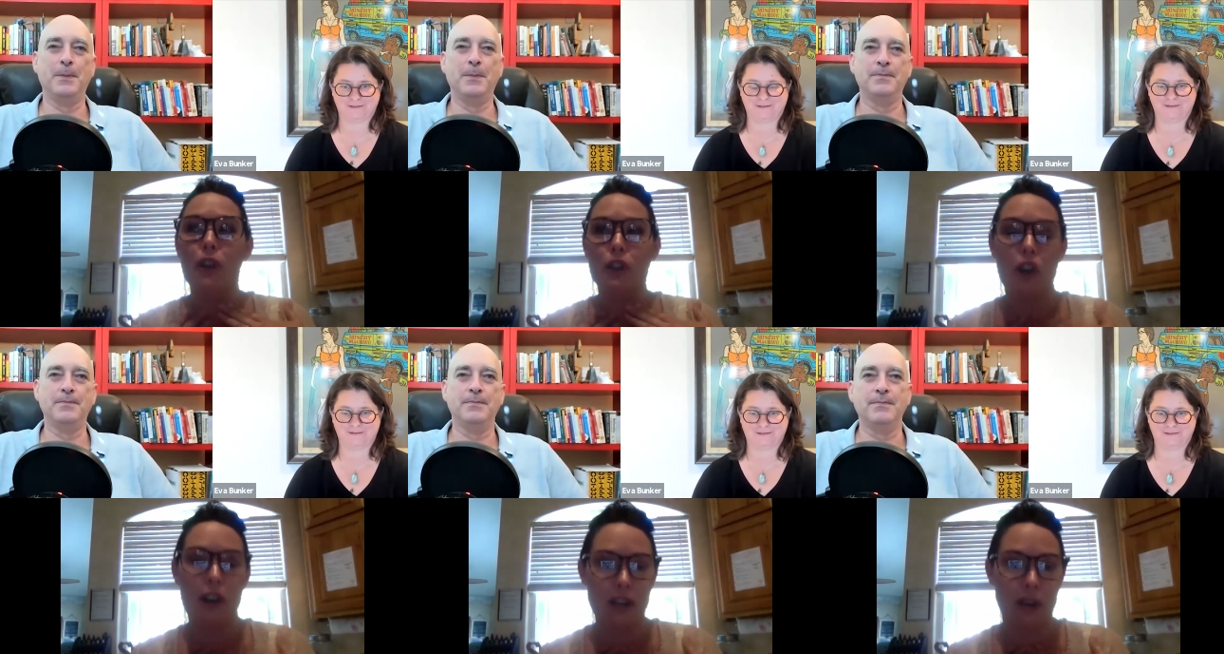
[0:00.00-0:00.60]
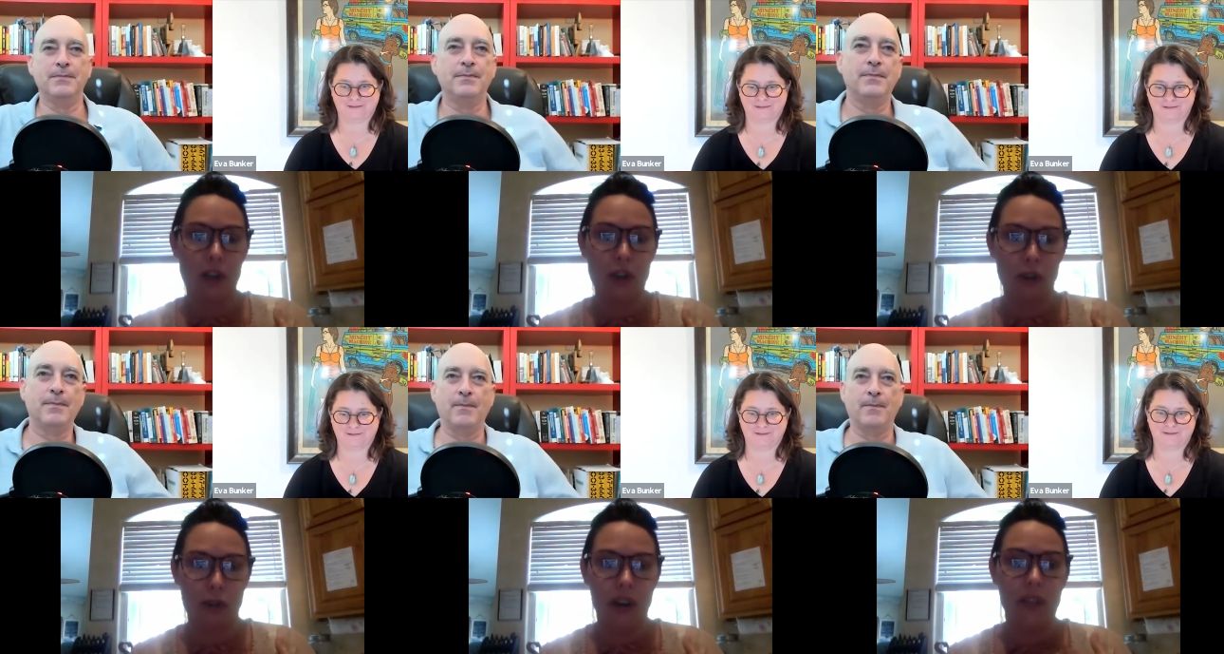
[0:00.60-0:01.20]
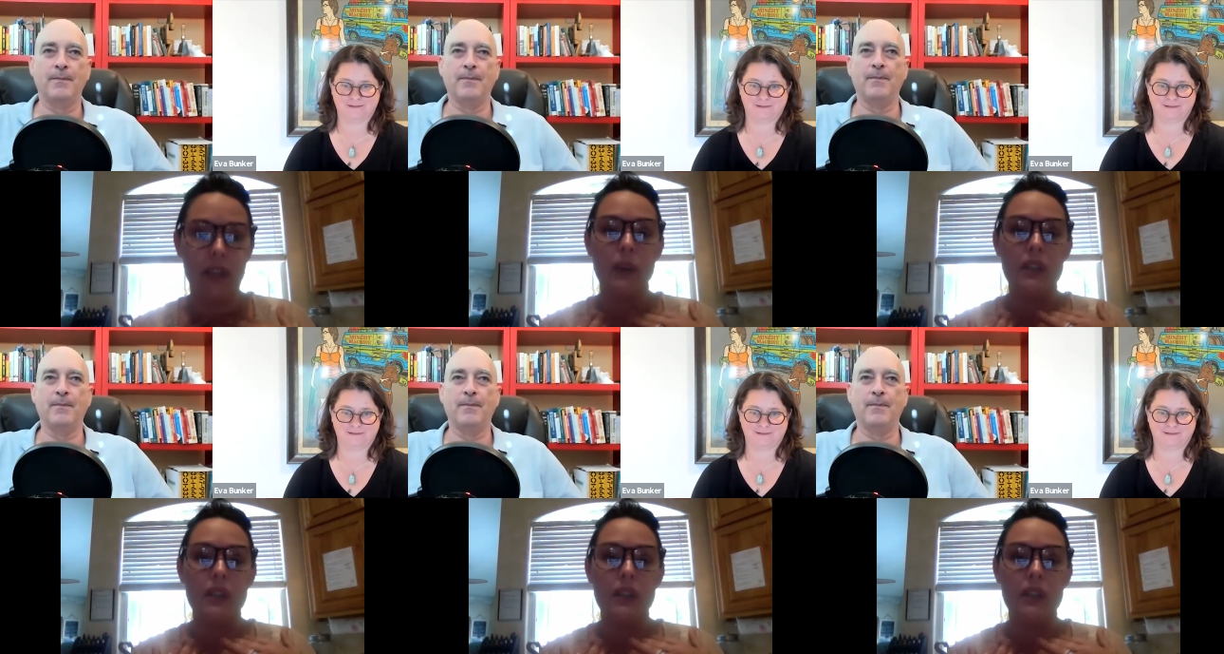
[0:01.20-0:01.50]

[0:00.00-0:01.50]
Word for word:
Speaker 1: could talk to my children, they would